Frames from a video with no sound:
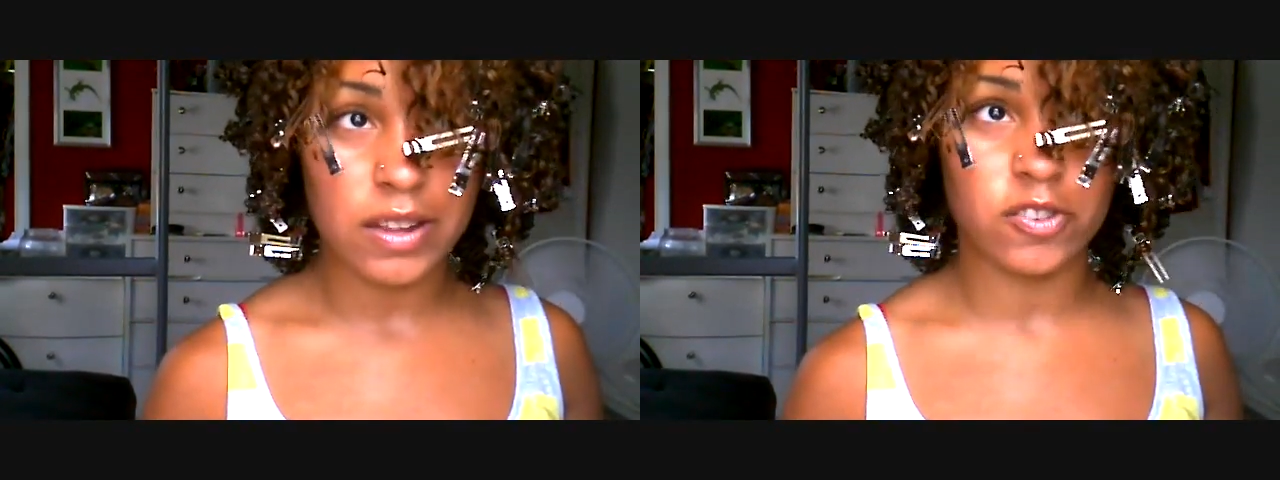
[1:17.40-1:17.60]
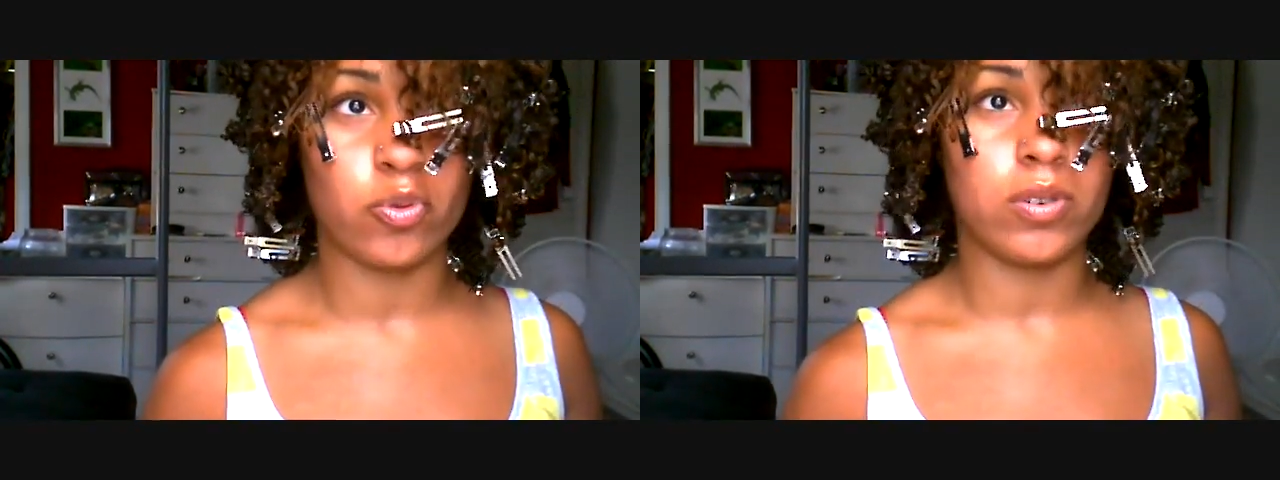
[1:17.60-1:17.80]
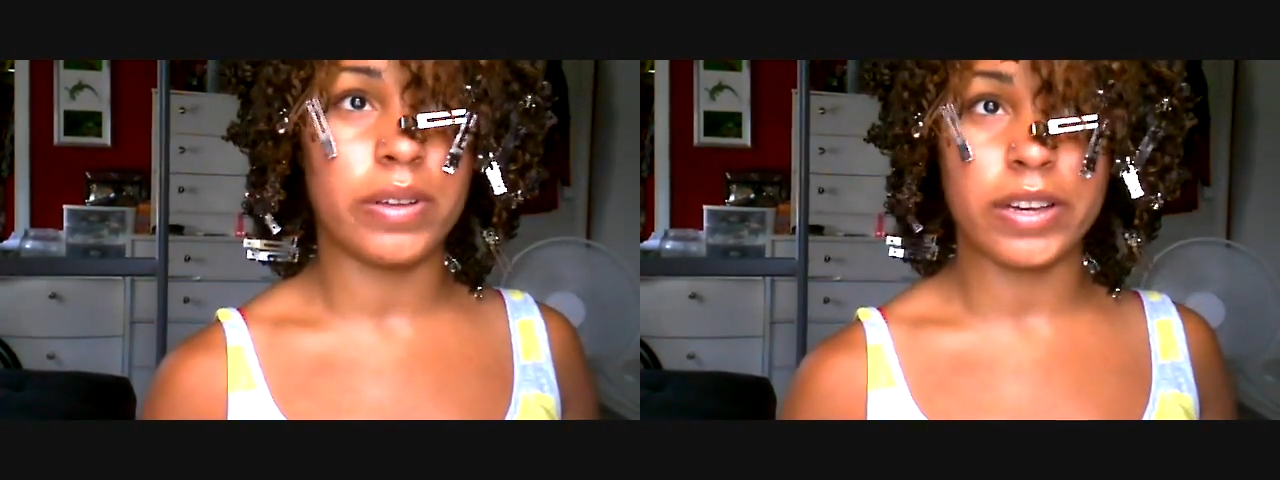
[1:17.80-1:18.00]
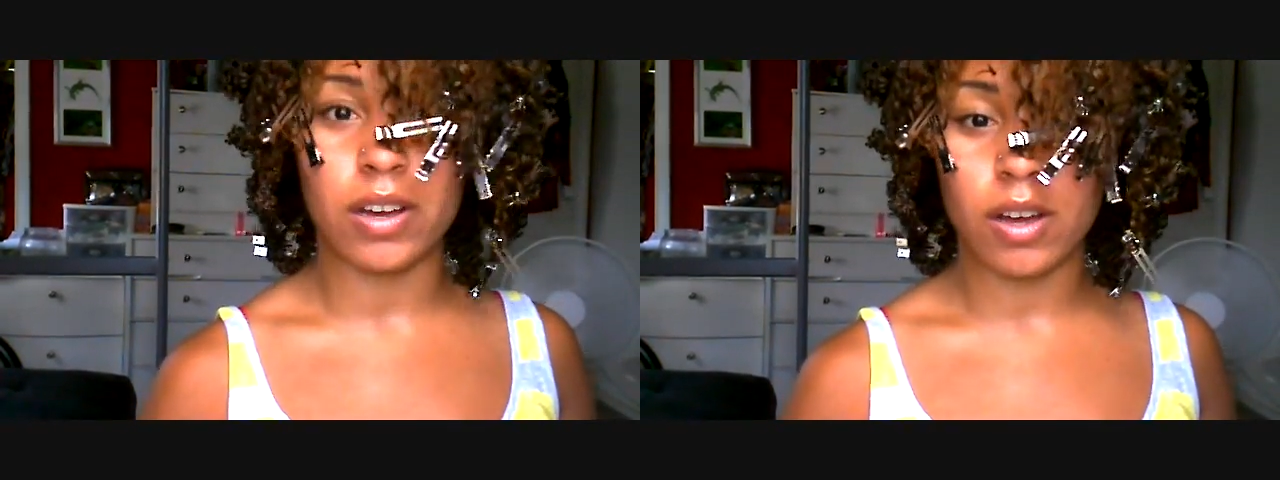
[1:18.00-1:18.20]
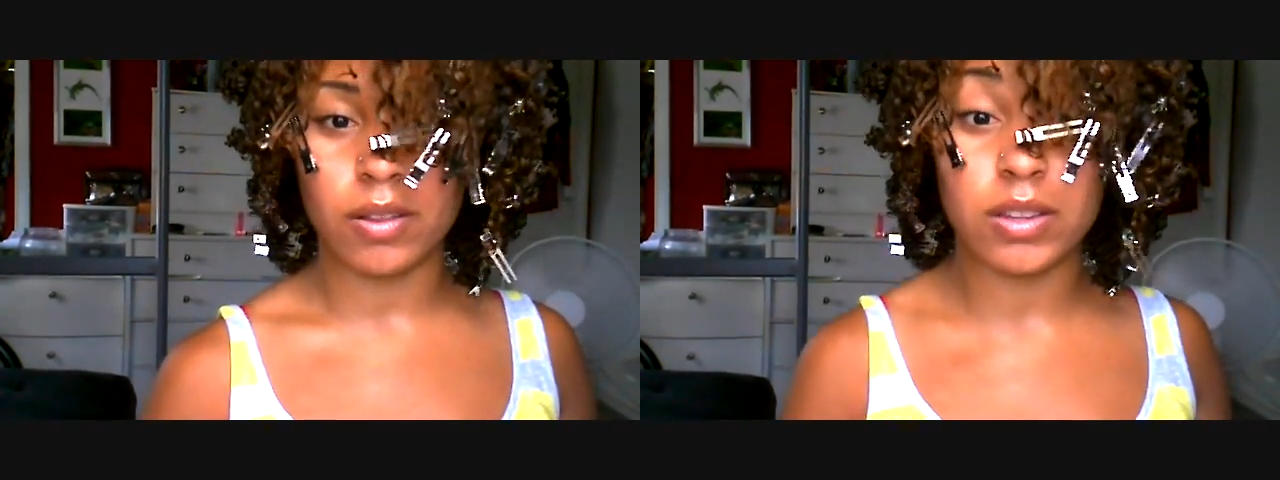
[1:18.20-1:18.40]
gone to a,
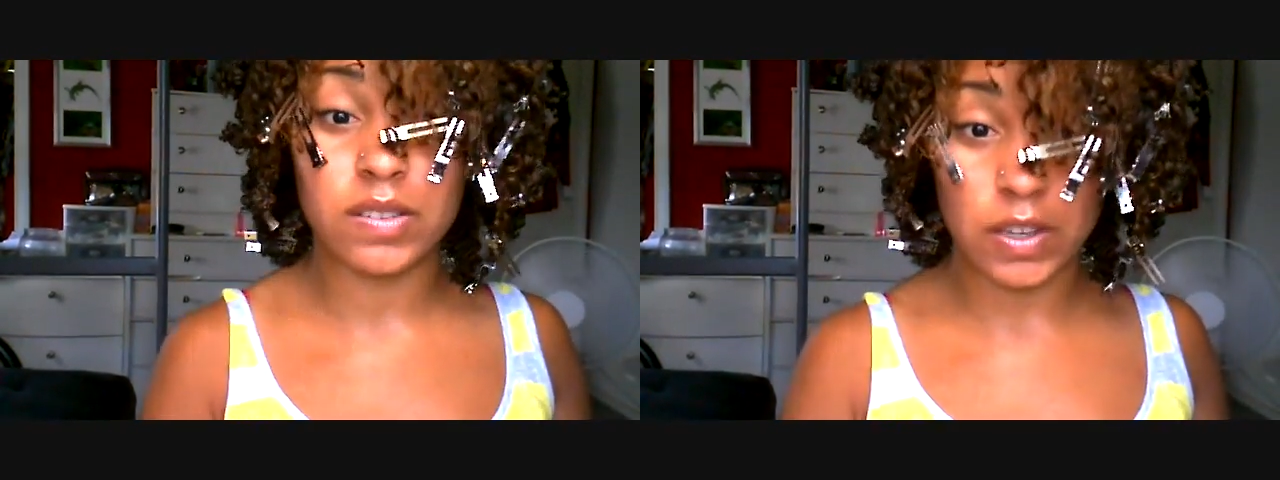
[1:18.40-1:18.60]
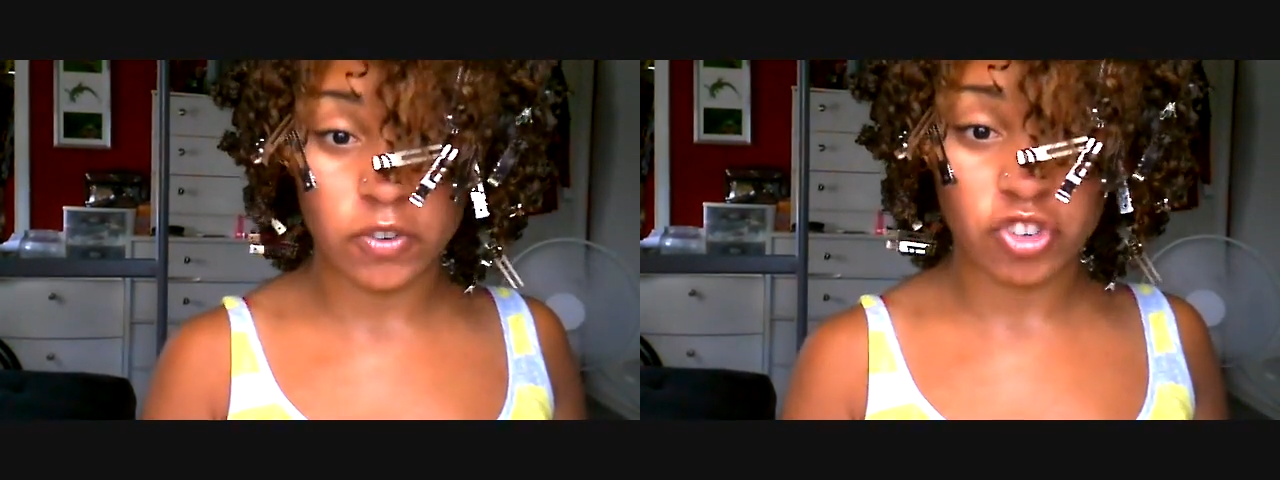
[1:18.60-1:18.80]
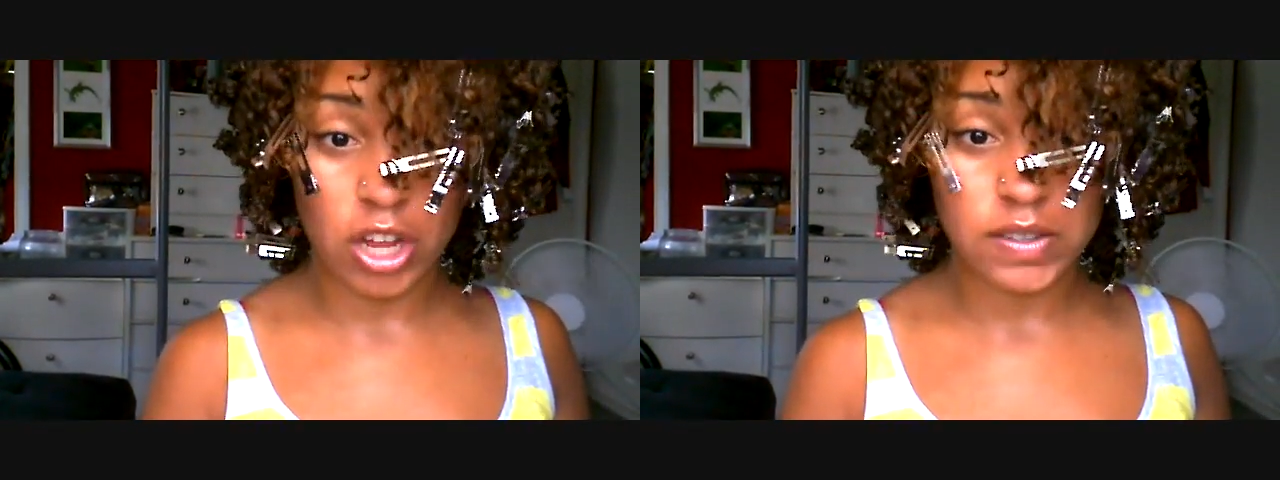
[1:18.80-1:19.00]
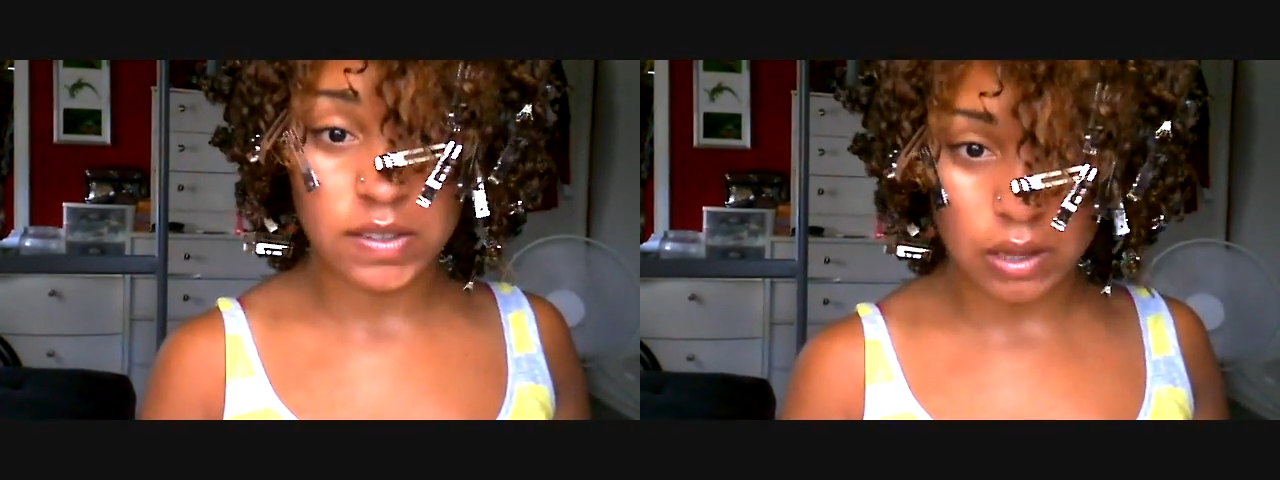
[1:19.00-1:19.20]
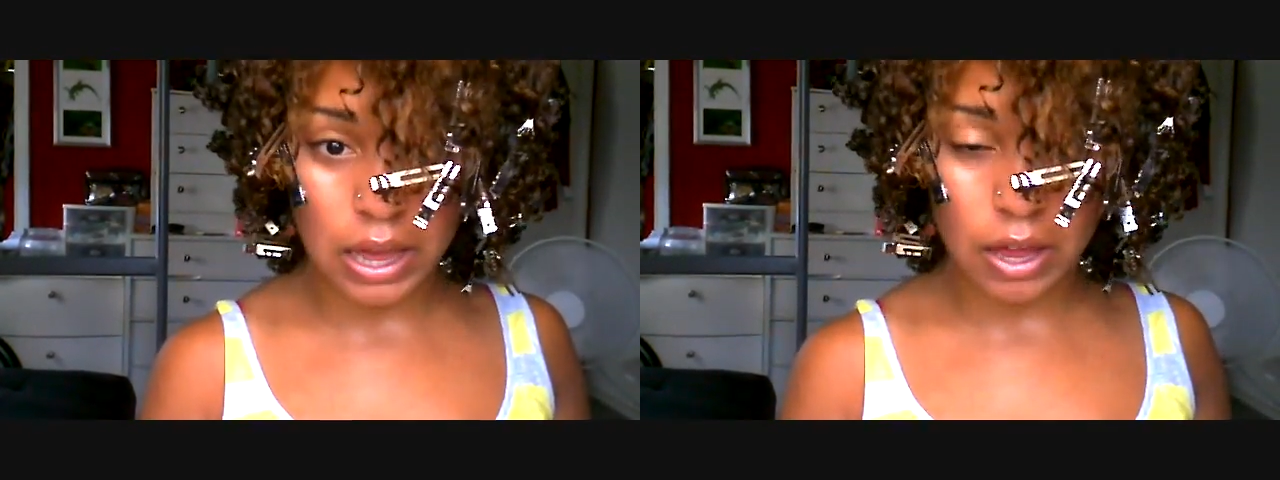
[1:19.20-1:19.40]
the Devachan
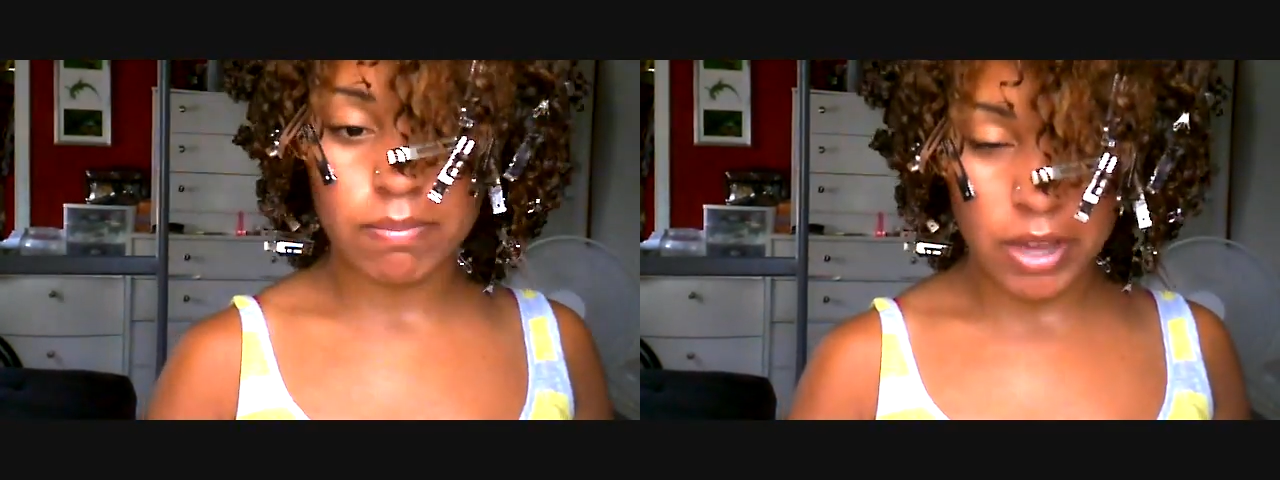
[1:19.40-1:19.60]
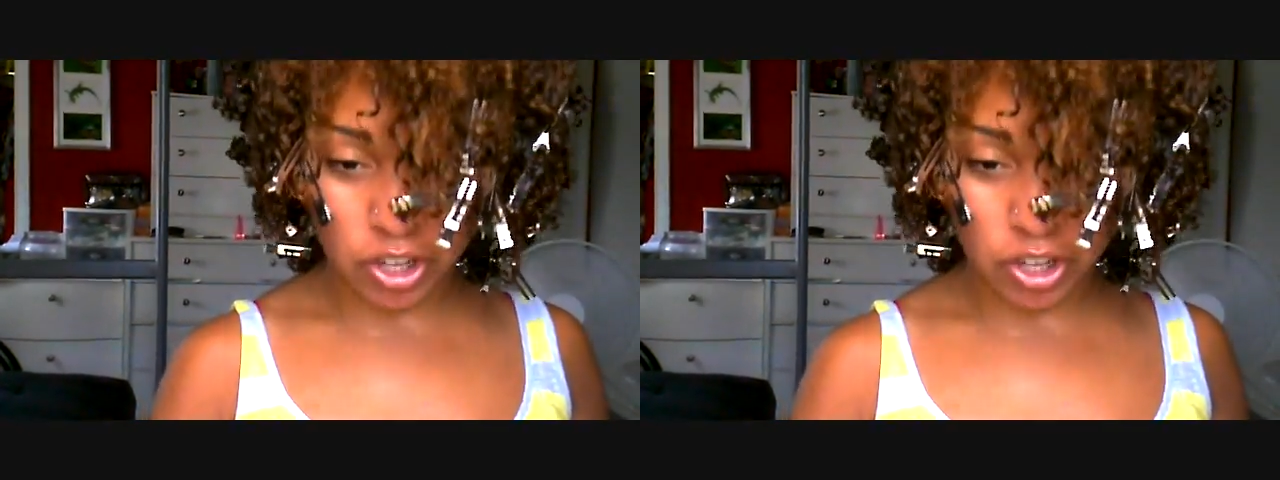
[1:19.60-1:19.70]
salon,